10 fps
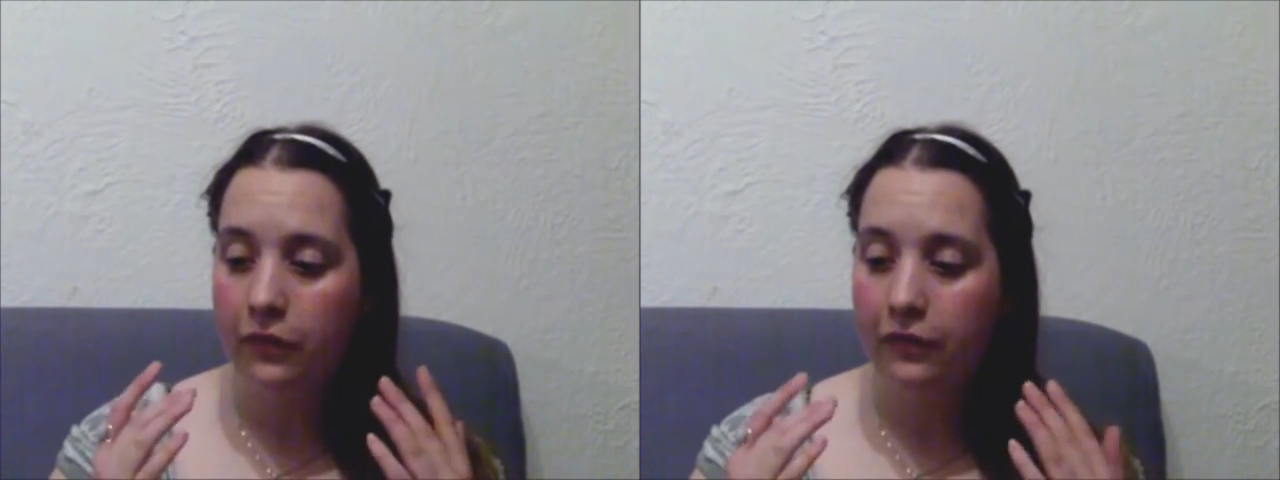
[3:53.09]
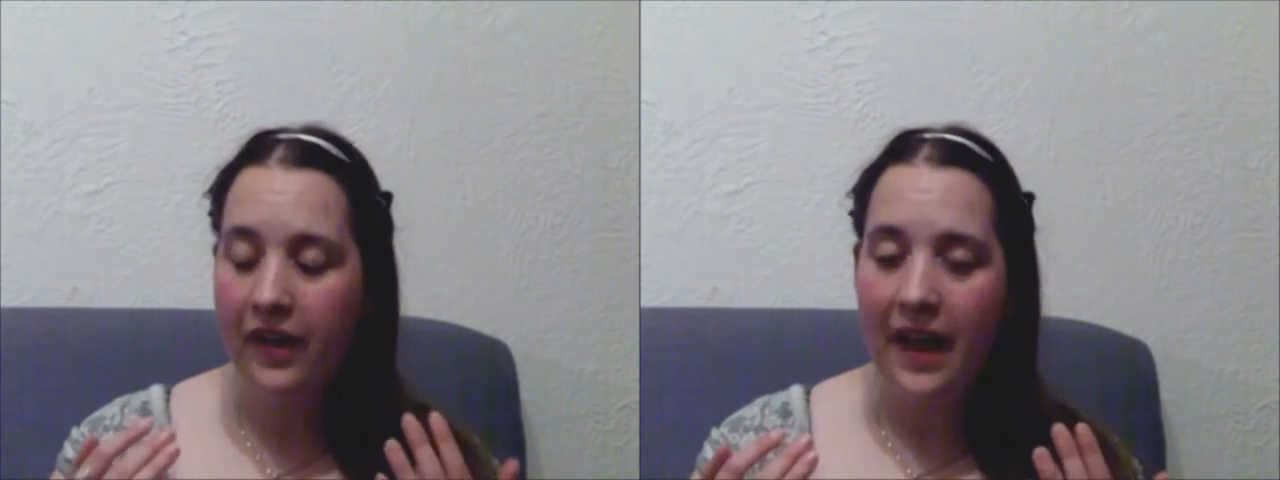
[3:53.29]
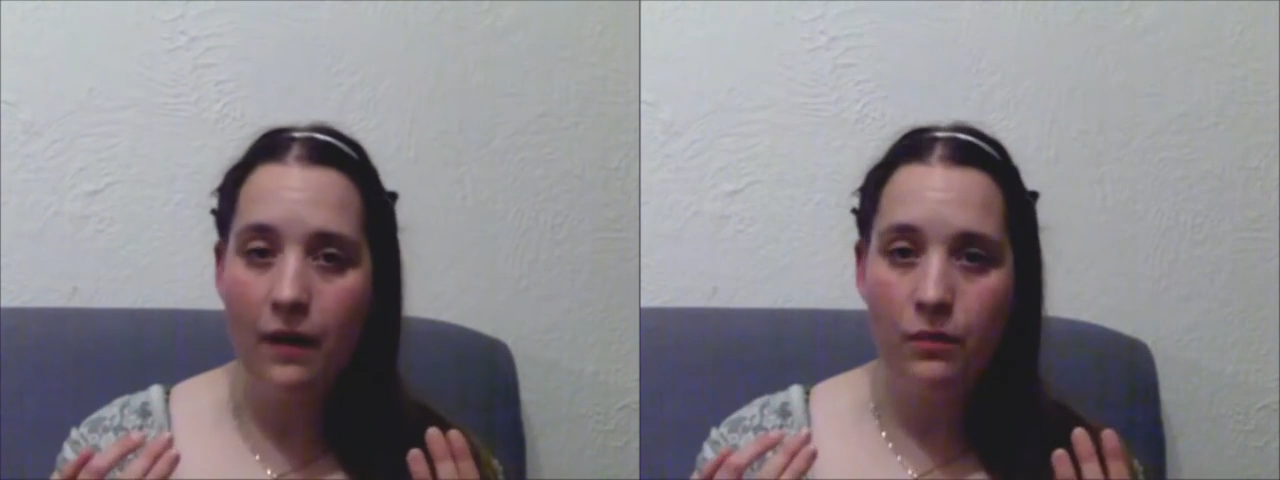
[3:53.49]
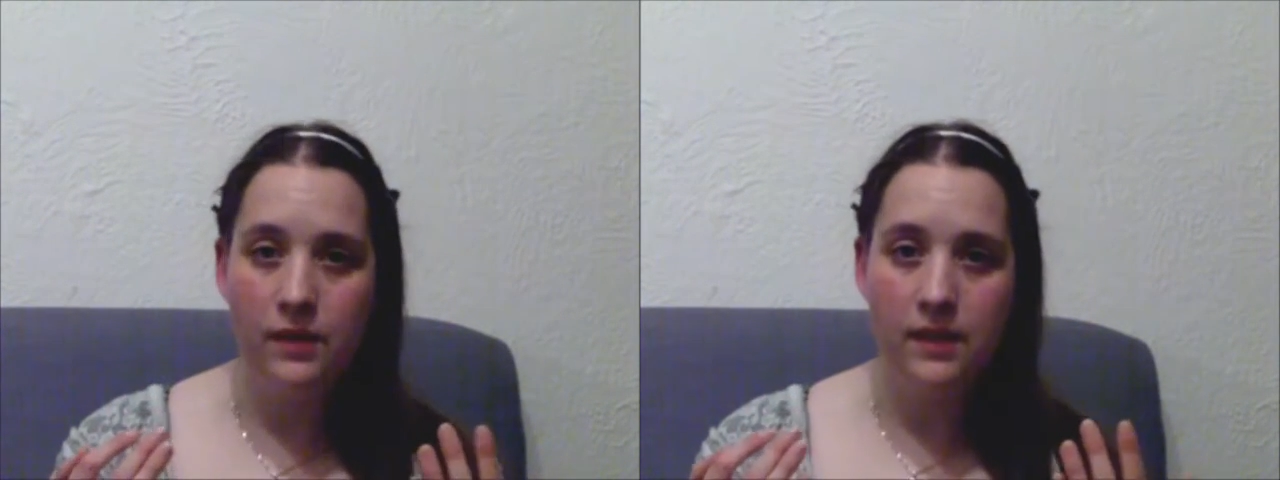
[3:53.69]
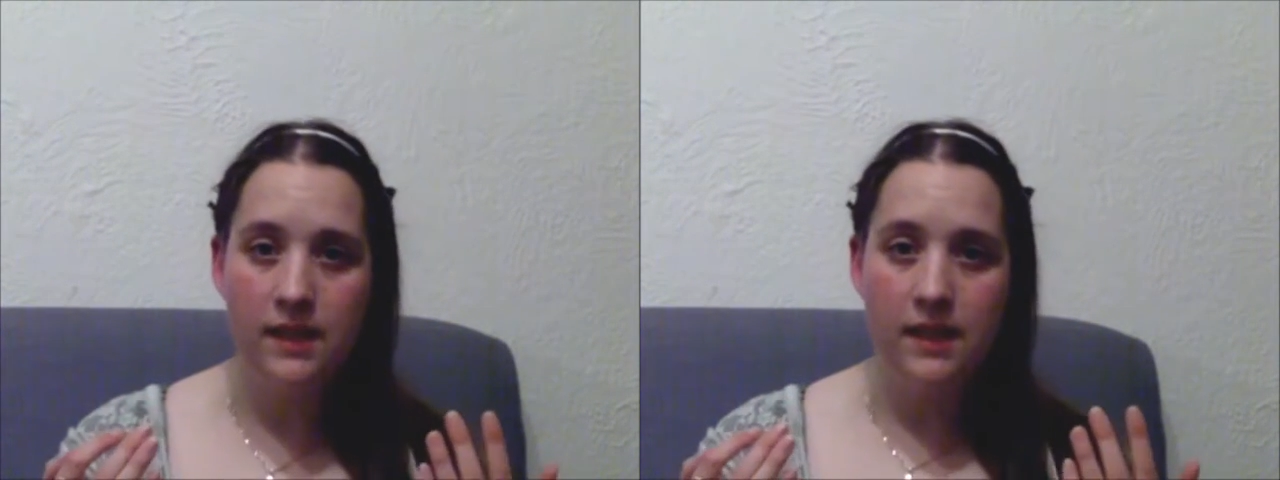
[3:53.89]

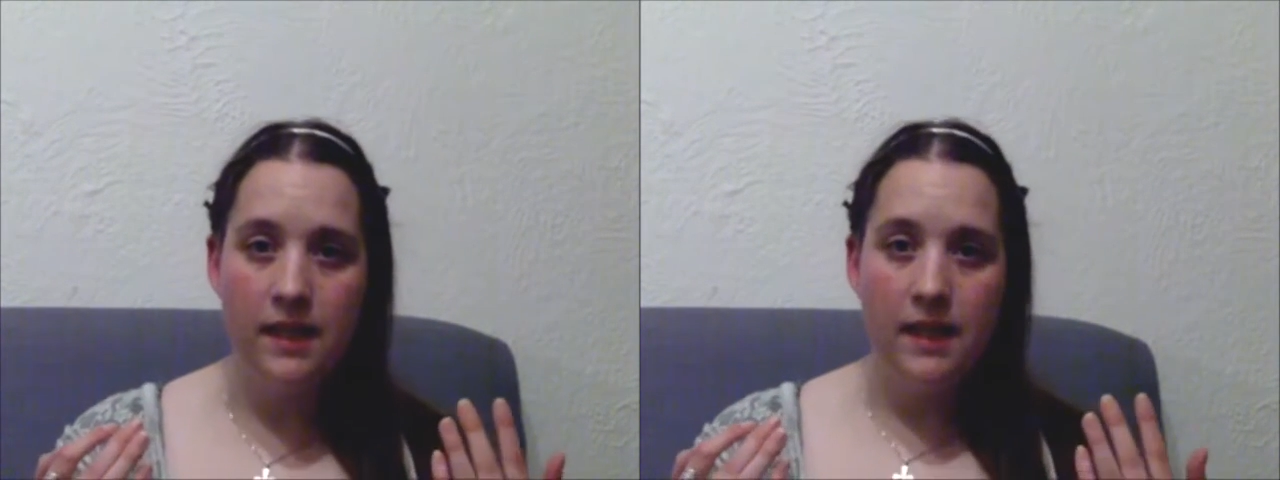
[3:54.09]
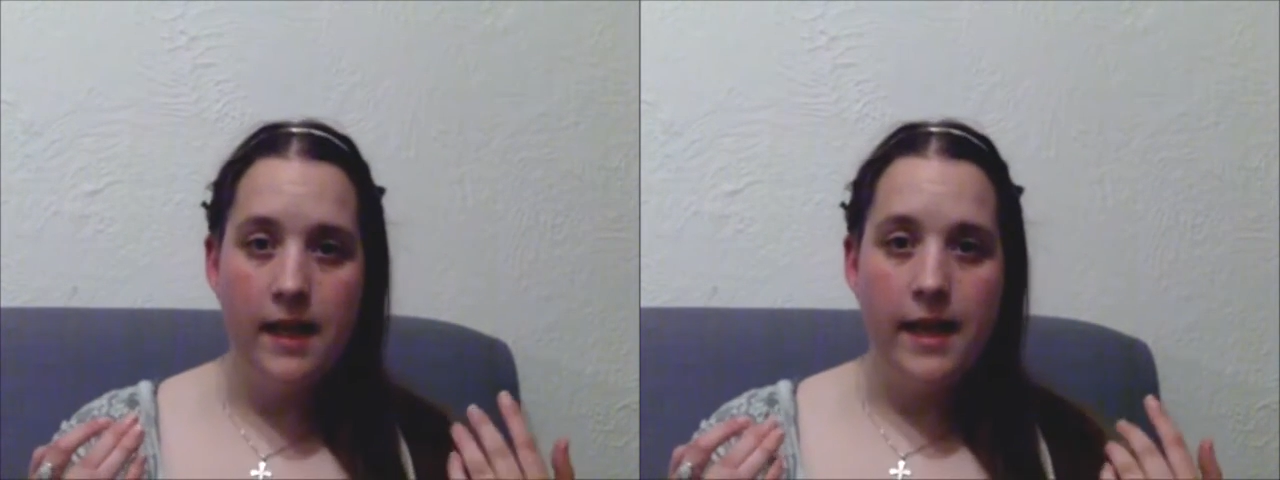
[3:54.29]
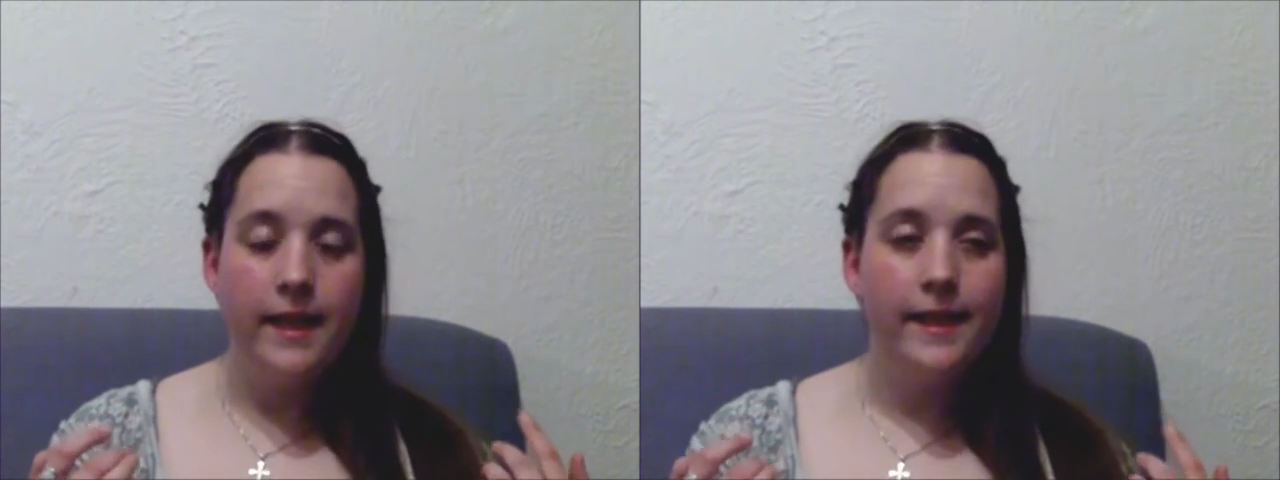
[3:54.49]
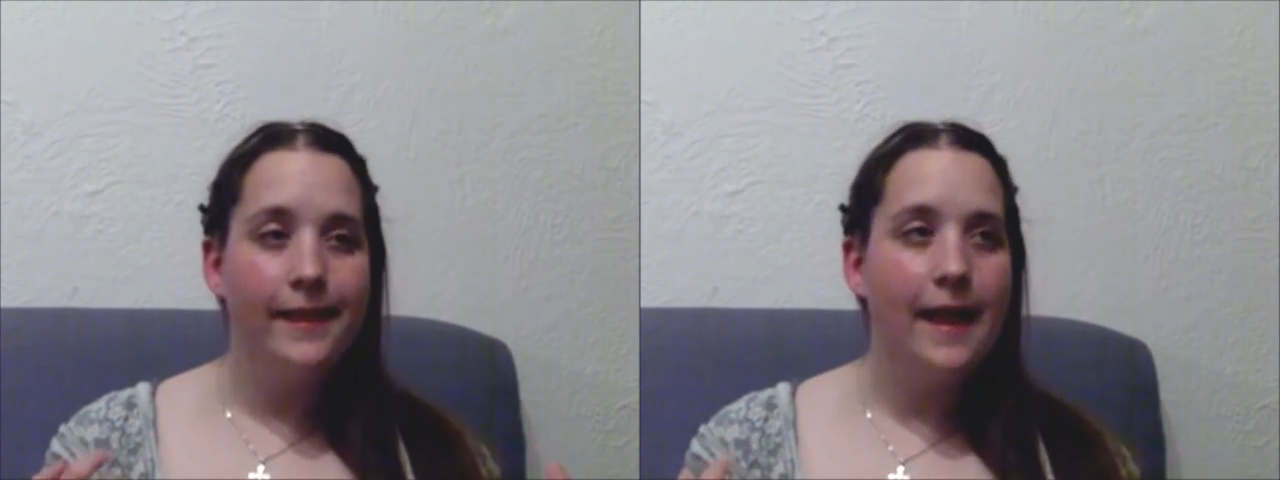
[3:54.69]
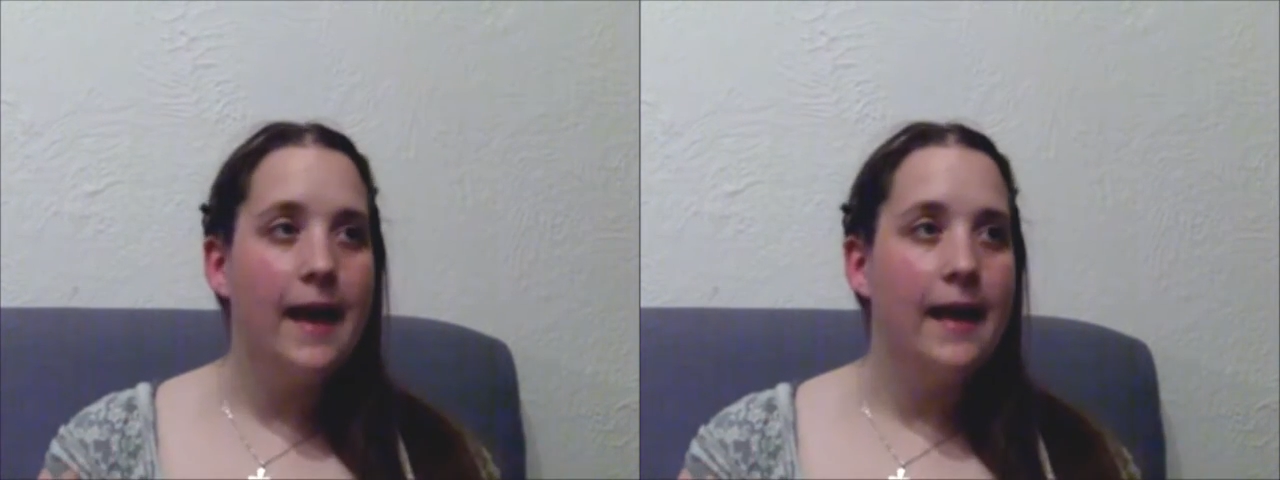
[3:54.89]
found
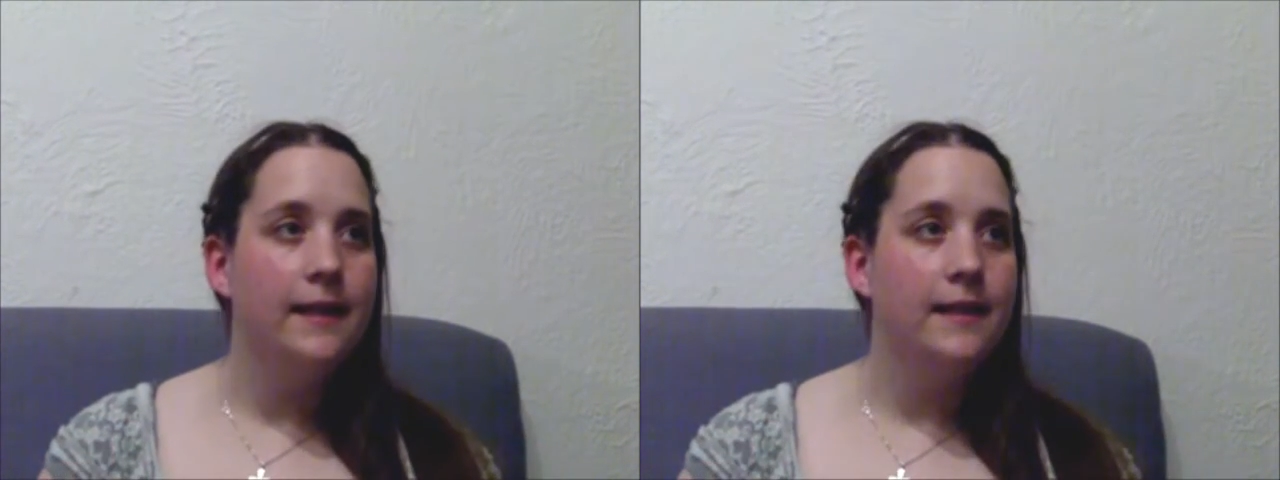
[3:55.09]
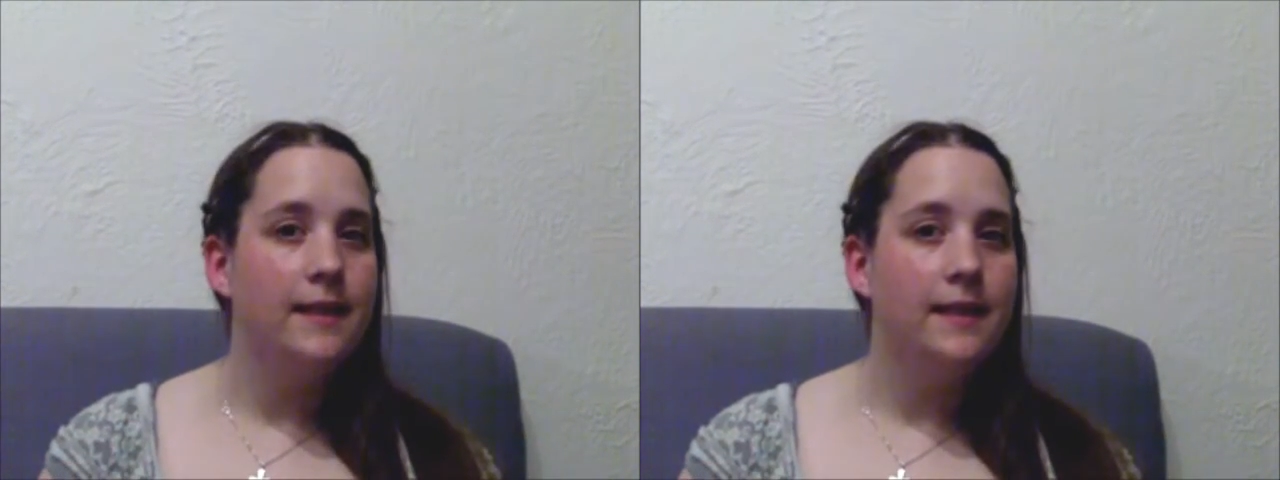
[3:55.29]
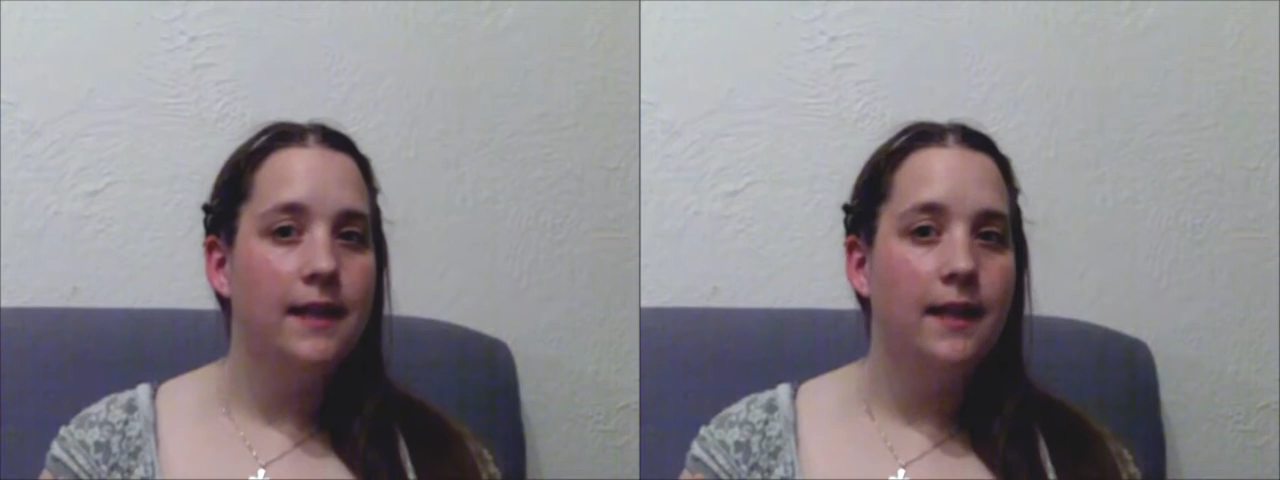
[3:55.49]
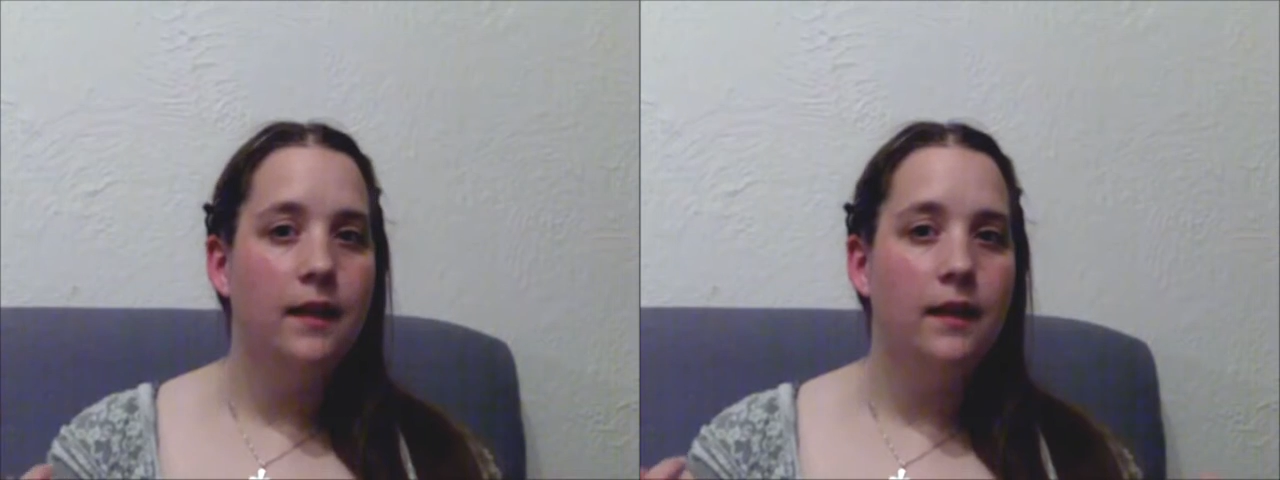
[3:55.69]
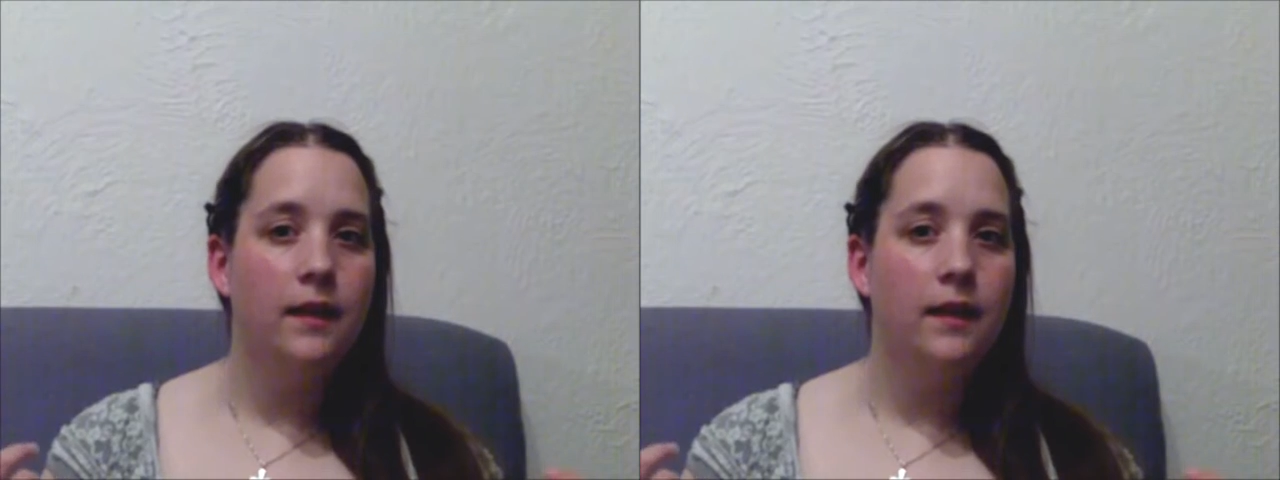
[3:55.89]
that